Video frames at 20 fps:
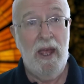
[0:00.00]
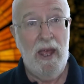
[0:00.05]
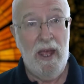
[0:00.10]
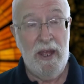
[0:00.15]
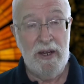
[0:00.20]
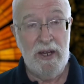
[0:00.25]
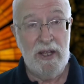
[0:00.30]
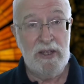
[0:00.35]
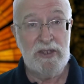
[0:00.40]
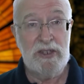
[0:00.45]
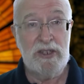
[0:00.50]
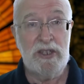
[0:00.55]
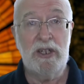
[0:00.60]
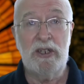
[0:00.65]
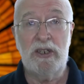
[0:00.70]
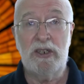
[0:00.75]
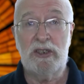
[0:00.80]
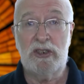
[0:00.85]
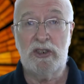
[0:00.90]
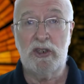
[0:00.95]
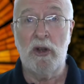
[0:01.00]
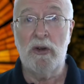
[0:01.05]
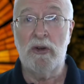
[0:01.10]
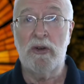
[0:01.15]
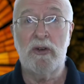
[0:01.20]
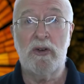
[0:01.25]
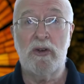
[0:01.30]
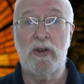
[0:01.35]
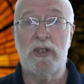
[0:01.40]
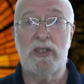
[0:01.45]
And as St.
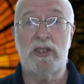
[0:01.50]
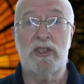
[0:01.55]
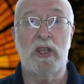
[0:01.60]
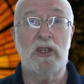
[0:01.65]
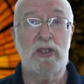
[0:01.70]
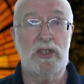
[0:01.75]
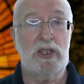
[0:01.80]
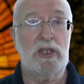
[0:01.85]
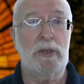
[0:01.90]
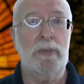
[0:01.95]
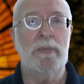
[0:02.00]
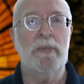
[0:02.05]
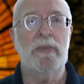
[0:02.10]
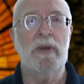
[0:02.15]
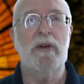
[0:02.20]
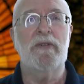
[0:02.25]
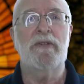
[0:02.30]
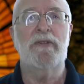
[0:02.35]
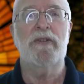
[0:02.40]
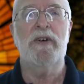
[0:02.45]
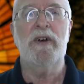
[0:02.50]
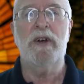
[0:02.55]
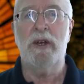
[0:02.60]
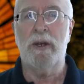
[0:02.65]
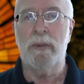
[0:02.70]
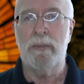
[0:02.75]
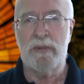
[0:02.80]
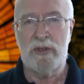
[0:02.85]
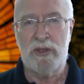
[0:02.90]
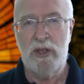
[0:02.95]
John Chrysostom
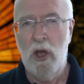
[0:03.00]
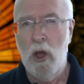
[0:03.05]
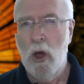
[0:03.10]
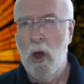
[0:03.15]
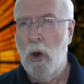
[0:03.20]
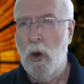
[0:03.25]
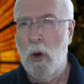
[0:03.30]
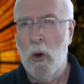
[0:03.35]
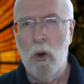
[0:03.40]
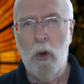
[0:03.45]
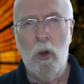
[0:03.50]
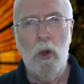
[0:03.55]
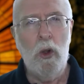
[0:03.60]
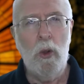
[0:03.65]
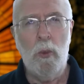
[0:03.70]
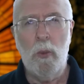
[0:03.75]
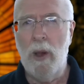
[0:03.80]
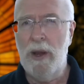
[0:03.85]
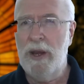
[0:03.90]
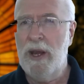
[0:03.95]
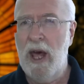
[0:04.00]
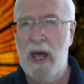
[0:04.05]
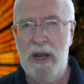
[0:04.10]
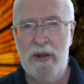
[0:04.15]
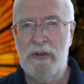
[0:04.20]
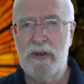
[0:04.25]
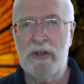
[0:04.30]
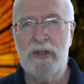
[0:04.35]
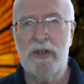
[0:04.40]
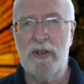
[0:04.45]
affirms, all
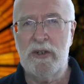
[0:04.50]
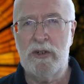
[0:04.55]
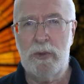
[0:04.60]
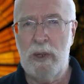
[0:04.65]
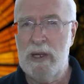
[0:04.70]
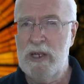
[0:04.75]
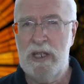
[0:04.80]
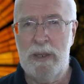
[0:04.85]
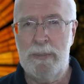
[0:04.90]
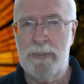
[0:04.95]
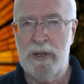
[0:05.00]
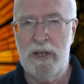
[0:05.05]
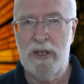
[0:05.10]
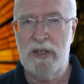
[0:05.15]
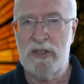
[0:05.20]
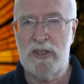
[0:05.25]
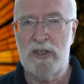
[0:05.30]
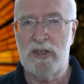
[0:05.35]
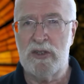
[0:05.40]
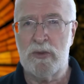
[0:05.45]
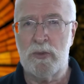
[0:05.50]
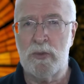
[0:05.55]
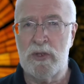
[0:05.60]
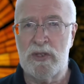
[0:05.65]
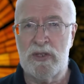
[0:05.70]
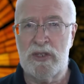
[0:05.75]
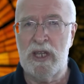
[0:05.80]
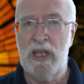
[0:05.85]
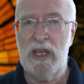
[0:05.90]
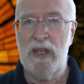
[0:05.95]
120 persons
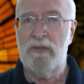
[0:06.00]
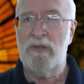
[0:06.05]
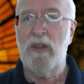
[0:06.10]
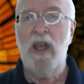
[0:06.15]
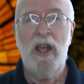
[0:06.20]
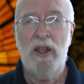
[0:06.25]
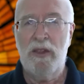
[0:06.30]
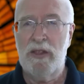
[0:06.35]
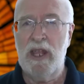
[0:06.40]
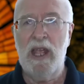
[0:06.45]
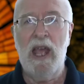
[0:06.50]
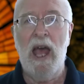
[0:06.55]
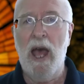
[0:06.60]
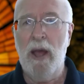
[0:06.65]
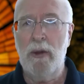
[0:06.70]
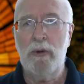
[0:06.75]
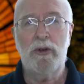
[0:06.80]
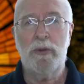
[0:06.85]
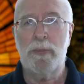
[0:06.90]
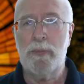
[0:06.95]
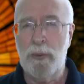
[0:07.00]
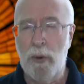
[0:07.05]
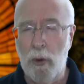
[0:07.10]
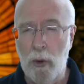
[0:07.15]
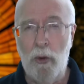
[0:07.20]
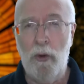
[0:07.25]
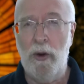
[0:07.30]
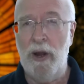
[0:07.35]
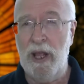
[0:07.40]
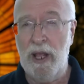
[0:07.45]
received the
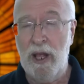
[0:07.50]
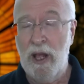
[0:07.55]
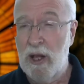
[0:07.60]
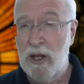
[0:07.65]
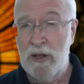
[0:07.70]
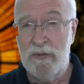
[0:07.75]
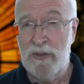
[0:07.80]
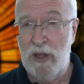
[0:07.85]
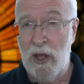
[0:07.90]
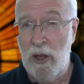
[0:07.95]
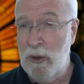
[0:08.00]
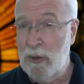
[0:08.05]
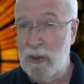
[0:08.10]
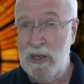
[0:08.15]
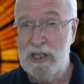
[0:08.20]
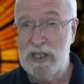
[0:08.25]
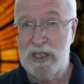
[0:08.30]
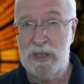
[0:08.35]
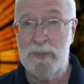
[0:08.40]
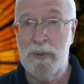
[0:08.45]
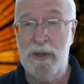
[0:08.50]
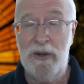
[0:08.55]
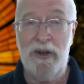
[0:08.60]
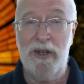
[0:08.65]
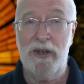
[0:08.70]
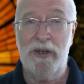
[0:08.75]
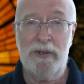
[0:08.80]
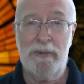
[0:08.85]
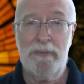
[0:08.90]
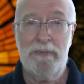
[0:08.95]
outpouring of the Holy
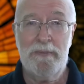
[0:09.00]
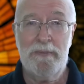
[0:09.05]
Spirit.